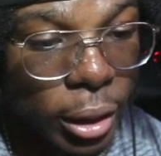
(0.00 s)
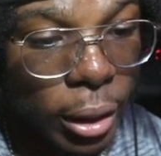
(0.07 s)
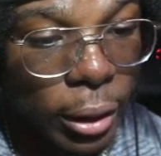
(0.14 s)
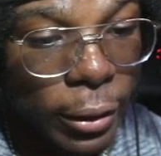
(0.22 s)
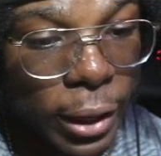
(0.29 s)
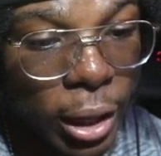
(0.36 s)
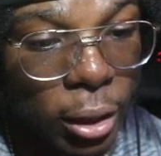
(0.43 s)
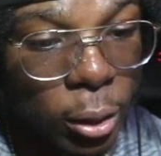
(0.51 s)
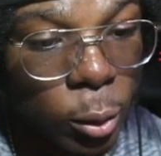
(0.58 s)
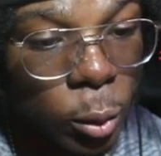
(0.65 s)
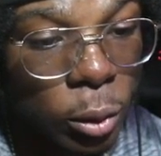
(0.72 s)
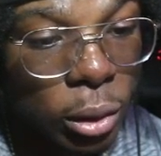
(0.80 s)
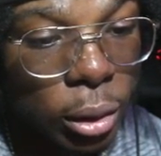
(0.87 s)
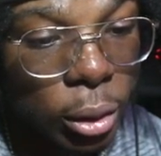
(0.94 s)
They are
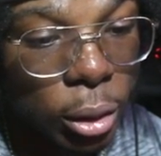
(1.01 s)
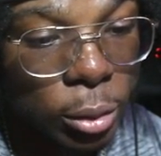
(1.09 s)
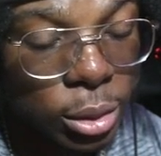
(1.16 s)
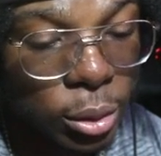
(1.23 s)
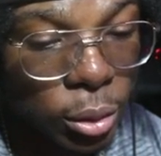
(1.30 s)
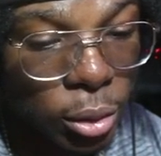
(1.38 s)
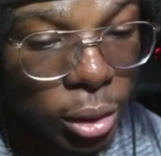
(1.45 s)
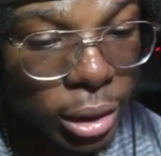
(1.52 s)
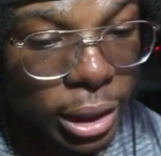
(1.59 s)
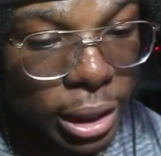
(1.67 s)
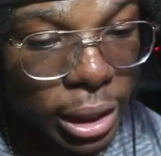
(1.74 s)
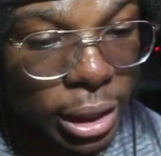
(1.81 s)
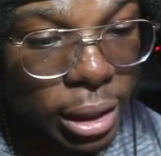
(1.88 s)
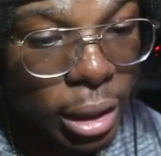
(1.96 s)
all also God
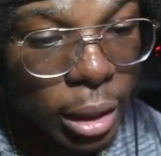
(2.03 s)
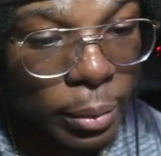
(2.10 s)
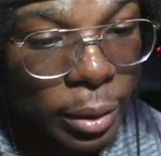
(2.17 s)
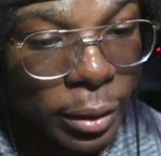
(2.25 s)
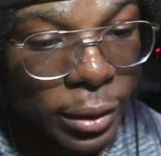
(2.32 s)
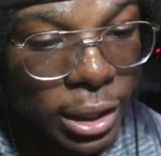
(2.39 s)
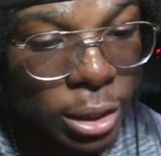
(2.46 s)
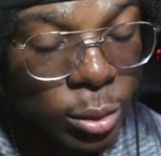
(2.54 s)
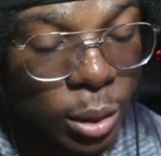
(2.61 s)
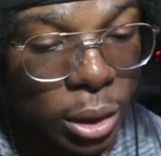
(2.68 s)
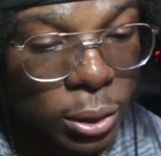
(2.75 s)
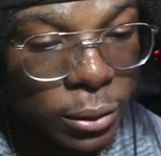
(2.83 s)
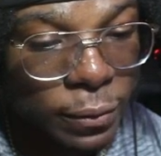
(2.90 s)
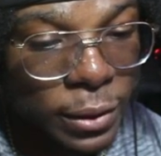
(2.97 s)
Key, but these 2 are
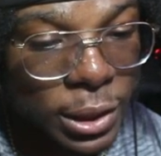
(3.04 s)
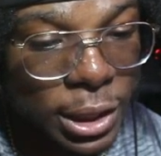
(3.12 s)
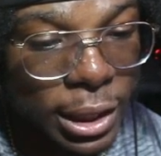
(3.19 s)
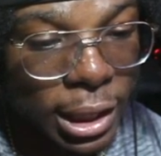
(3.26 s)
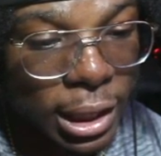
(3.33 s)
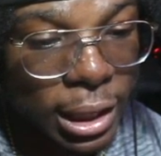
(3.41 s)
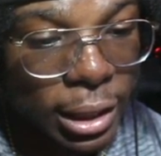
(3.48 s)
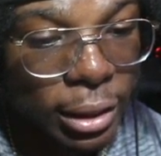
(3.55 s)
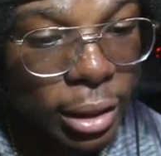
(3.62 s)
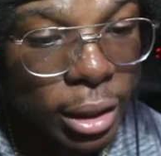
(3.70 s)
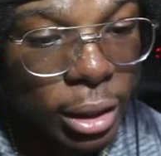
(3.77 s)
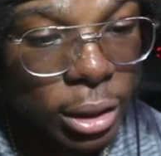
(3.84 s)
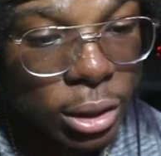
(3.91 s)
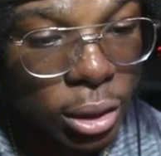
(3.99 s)
also Vegeta Clan.
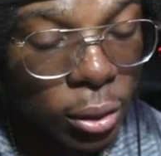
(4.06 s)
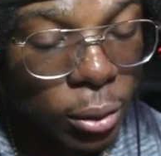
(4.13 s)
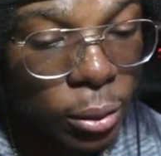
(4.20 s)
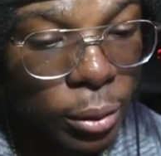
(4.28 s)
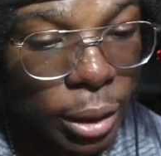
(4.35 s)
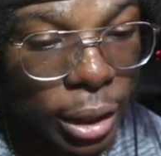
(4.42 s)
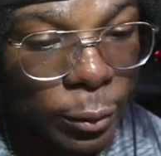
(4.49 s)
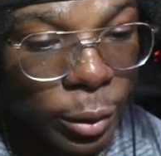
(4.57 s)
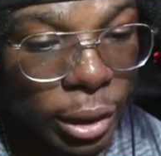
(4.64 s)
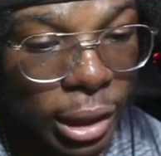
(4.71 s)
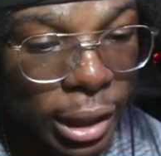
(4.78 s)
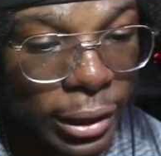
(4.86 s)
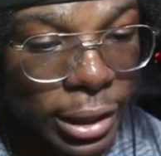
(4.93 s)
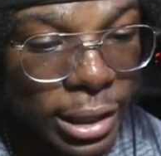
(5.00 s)
So, if we look
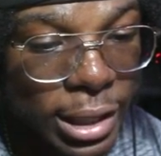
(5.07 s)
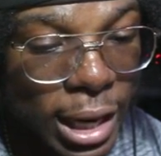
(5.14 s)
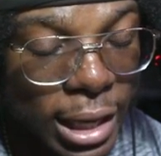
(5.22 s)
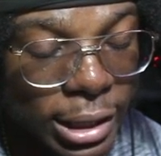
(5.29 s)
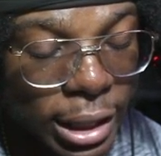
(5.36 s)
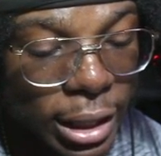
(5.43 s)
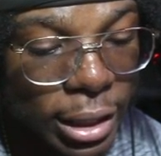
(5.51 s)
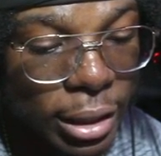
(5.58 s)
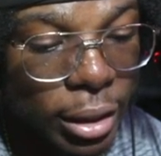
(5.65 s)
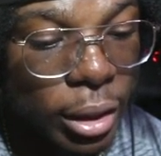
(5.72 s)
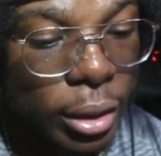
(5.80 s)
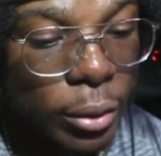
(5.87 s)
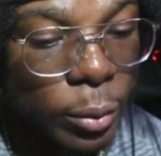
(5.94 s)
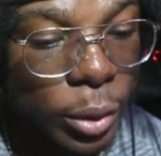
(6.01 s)
at these guys' kit,
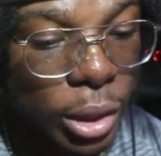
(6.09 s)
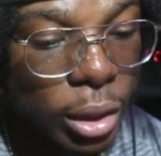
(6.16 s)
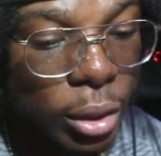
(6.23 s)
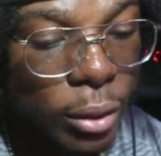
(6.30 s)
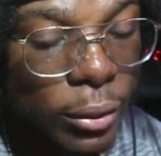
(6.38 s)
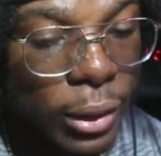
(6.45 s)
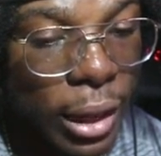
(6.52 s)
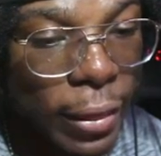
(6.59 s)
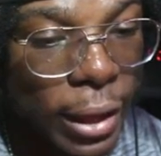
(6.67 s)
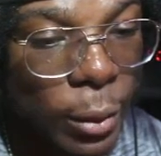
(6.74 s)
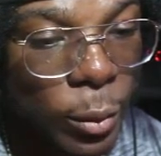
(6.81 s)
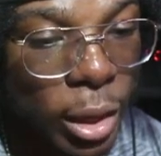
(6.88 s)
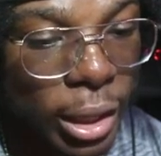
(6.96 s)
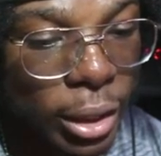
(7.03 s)
we know that they
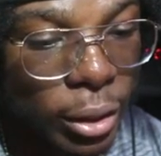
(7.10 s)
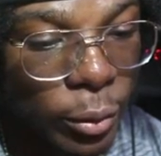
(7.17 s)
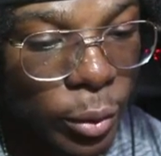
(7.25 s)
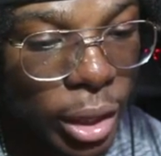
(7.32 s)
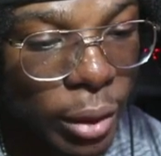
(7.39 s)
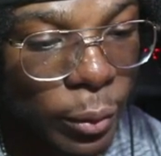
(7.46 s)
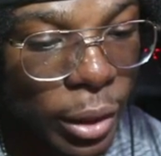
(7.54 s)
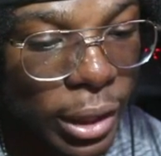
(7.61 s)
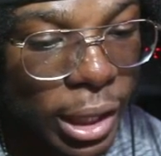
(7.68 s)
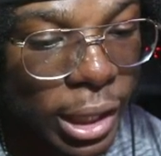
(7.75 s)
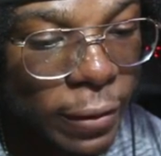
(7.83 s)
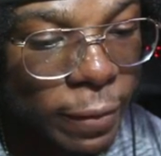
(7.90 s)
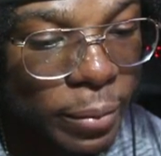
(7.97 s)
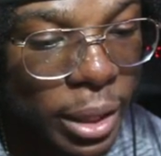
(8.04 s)
work in a way where they
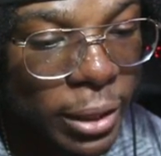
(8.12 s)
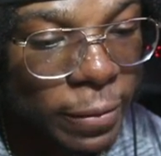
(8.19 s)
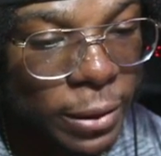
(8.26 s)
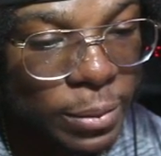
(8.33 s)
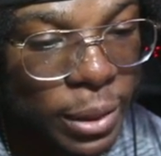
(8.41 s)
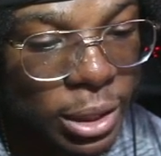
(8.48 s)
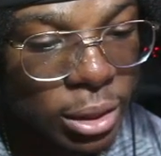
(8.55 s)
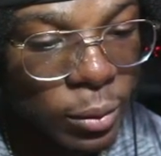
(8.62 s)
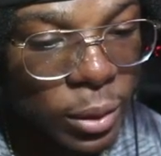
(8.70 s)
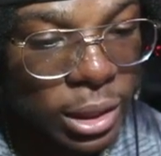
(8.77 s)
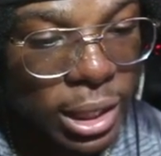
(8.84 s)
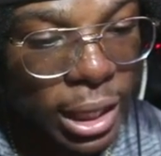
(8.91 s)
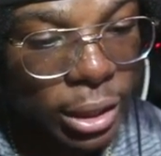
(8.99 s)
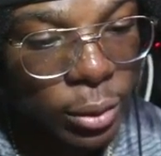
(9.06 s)
give benefits based on what
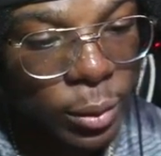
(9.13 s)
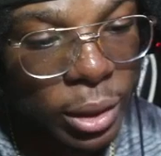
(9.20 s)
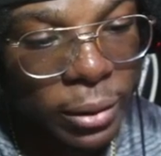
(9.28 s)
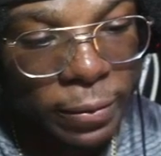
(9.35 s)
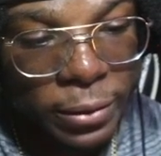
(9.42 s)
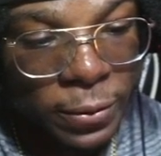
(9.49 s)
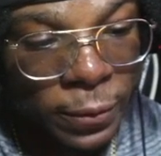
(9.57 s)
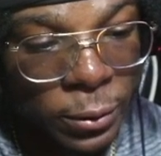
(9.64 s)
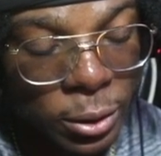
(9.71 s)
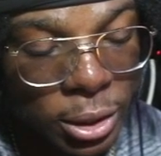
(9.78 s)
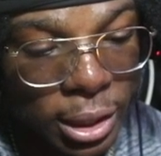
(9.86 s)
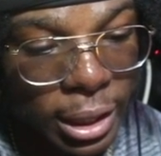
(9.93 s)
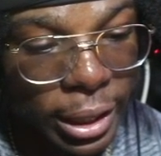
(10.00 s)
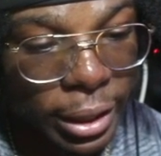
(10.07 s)
tag you are. Future
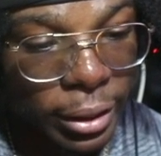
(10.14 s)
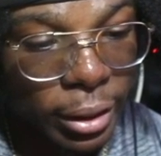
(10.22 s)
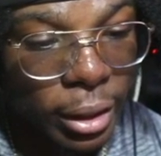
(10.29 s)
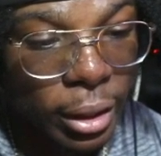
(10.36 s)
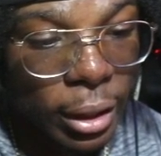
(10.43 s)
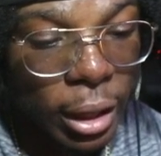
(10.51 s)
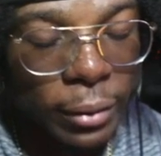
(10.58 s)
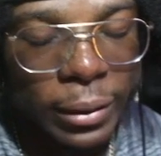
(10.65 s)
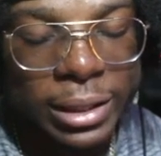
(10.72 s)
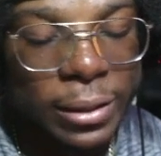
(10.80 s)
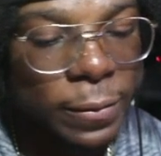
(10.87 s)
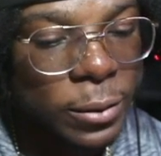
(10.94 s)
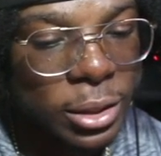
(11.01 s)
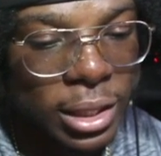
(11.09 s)
Clan, I said
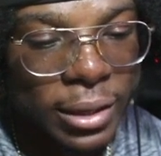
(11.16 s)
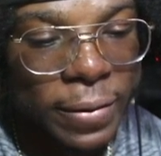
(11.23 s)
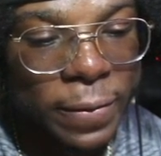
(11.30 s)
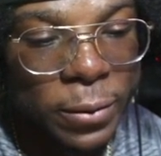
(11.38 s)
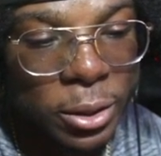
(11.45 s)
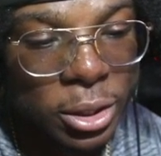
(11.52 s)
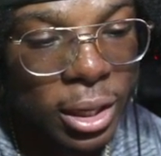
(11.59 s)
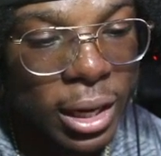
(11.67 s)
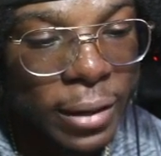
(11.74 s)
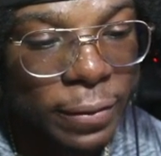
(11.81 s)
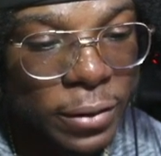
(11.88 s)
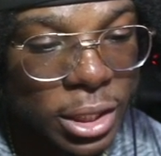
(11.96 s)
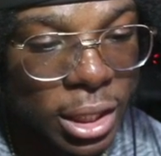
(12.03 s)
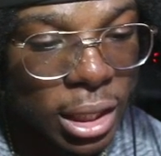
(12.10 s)
Future Clan, Future and
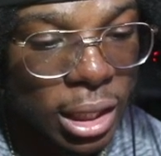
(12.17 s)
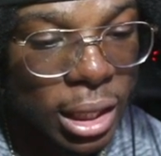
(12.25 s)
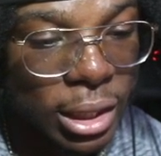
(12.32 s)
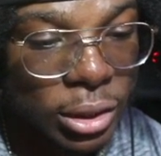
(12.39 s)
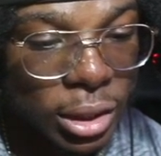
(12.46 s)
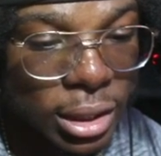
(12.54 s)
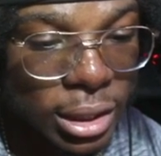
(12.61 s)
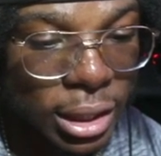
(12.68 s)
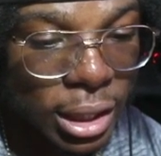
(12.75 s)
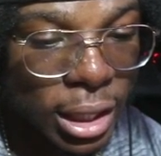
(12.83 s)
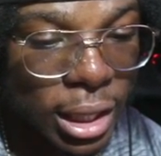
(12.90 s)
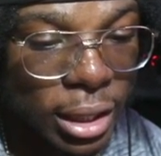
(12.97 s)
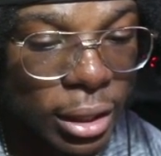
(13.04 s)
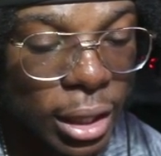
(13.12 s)
Vegeta Clan, you can see
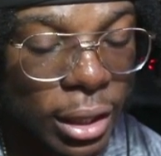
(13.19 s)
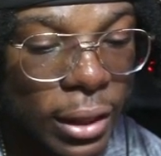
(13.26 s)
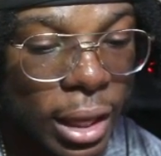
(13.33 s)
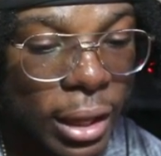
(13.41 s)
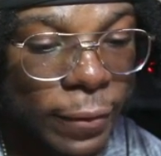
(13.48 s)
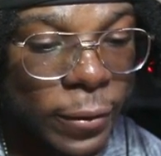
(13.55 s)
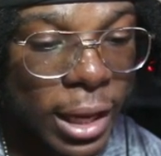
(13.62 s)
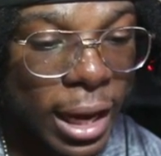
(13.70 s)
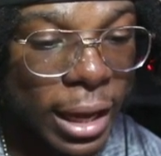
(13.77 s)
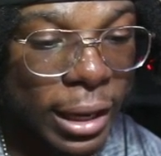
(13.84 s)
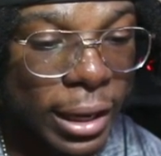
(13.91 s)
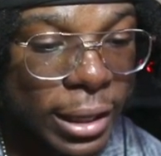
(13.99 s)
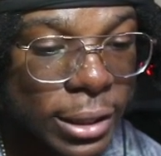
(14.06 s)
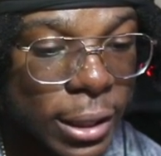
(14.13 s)
there in there for the
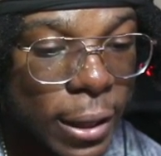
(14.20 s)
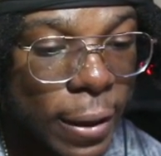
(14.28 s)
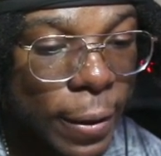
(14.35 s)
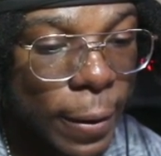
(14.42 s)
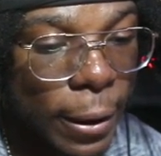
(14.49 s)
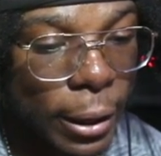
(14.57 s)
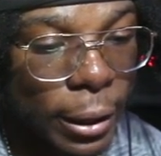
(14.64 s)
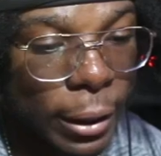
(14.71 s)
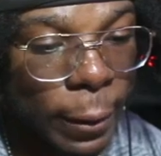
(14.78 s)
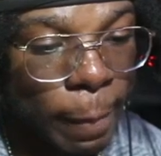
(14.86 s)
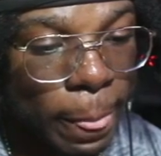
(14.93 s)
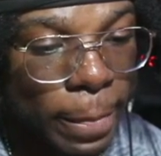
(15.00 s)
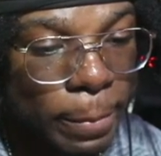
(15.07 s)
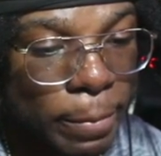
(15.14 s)
allied
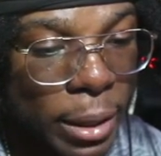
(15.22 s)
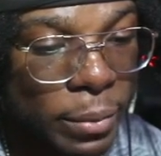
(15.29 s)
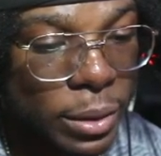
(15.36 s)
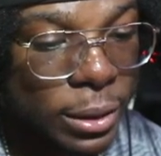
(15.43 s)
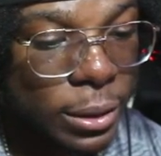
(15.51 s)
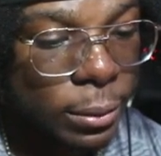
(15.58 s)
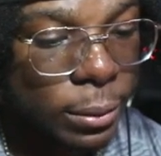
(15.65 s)
members.